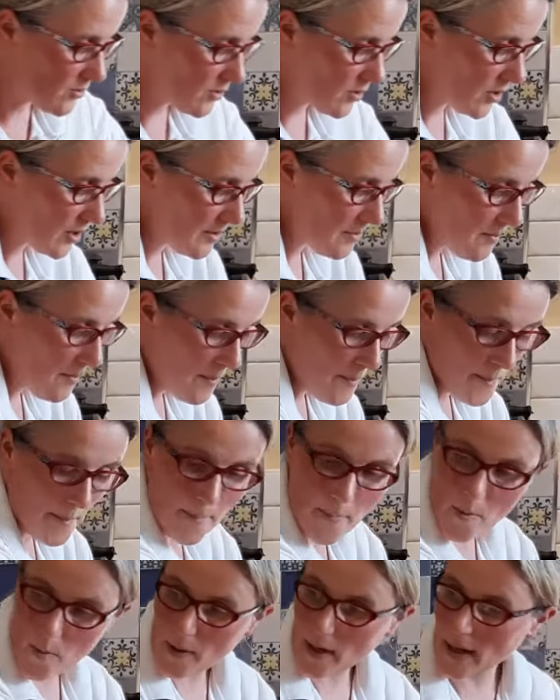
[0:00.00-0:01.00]
on.
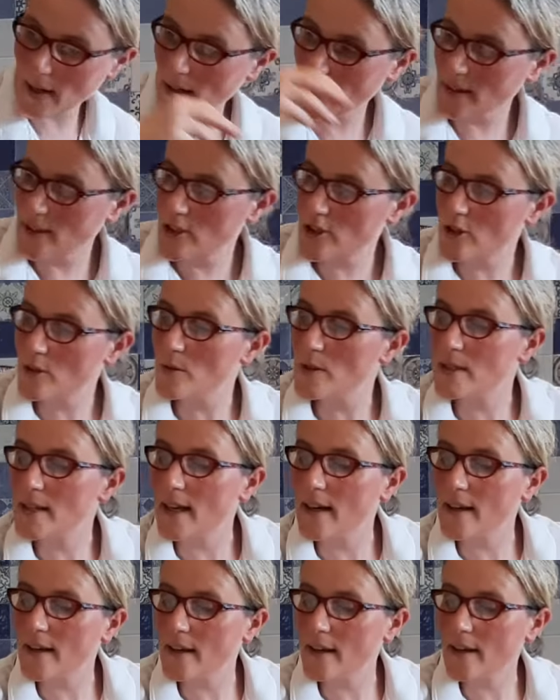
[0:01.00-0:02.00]
But what I like to do is
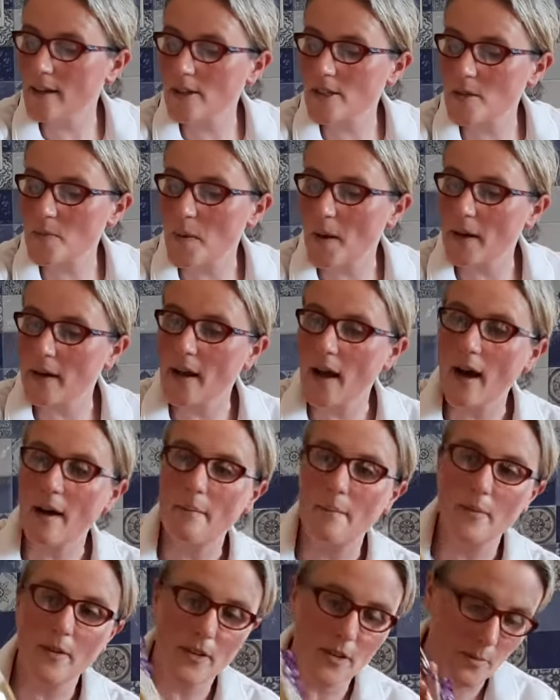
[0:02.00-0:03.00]
then, here's one, I have
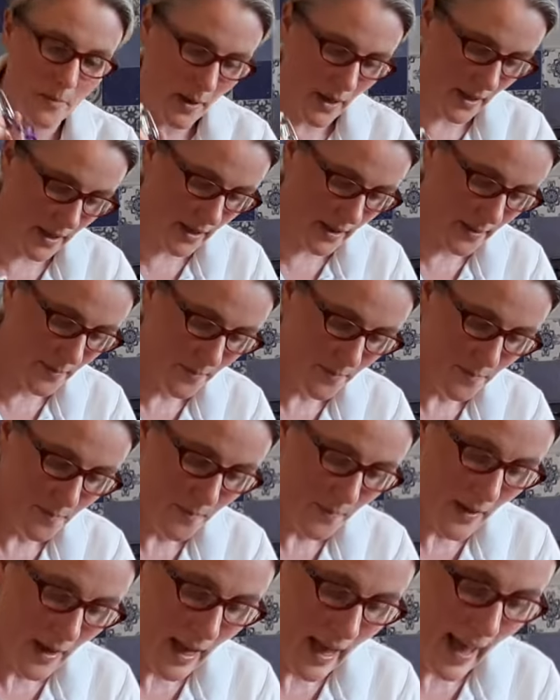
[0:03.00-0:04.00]
another bottle
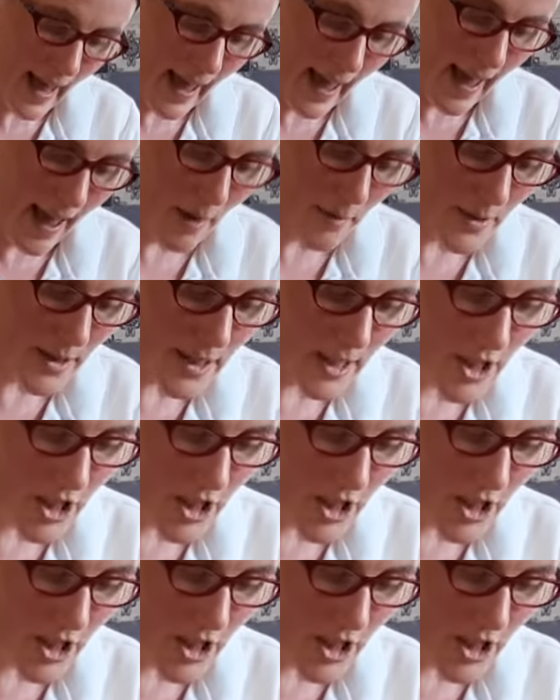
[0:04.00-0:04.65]
we did